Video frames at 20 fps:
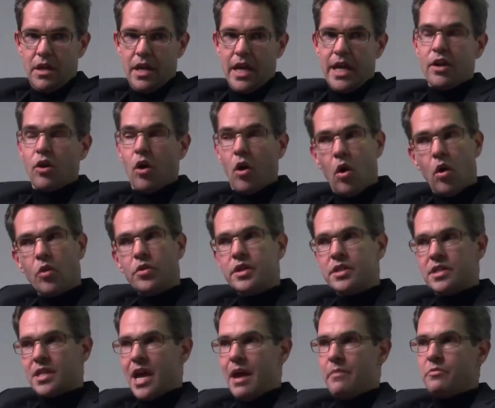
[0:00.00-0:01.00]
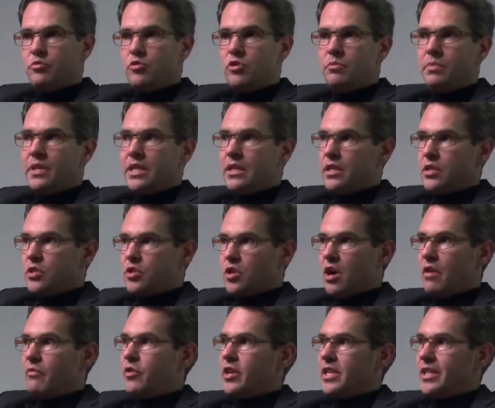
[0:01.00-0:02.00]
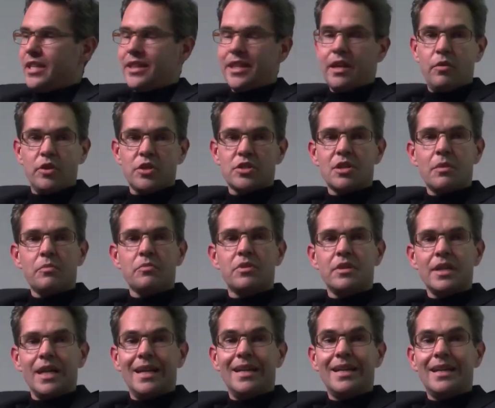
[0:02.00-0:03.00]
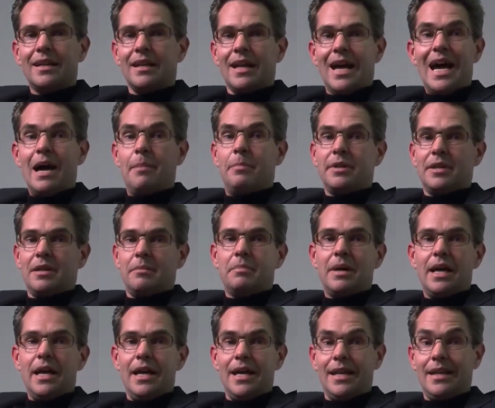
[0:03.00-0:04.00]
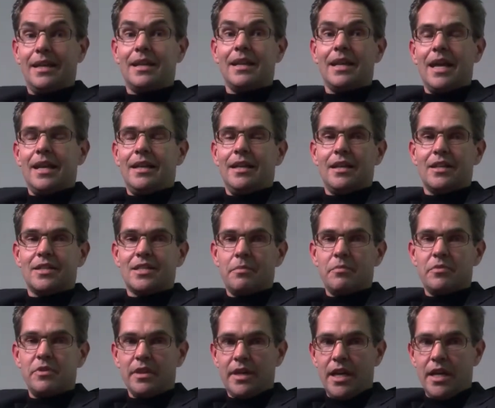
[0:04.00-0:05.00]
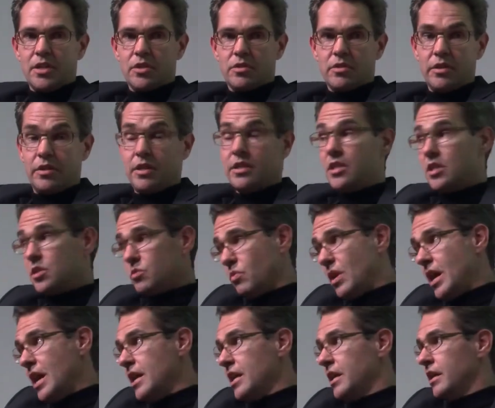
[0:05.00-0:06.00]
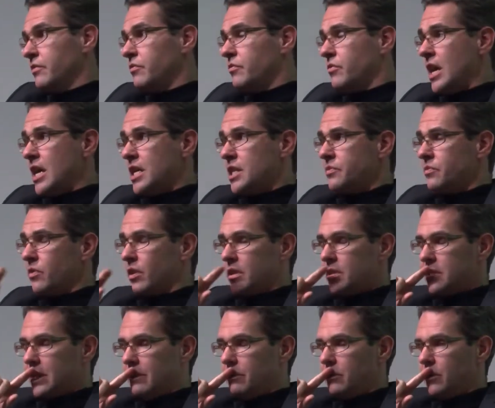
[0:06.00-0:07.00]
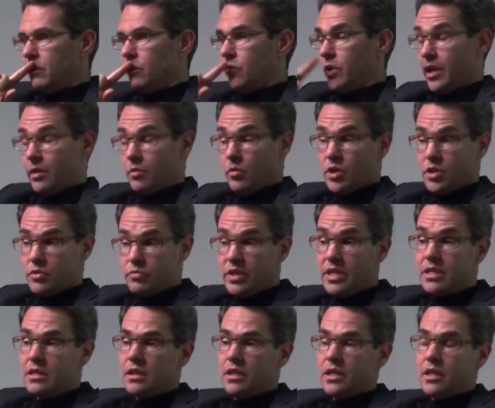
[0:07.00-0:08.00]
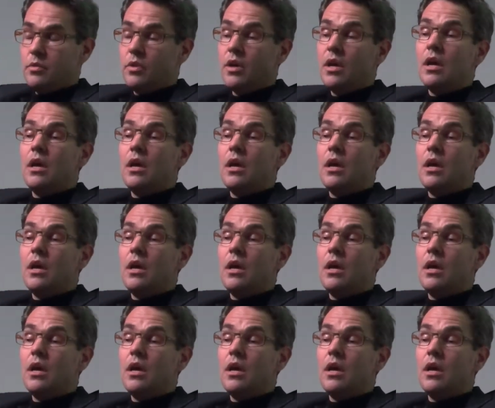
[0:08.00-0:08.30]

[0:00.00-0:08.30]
And all the times we've been discovering that there was something, a little aber dabei, a little, a little something extra. This is why in France, for example, where I was recently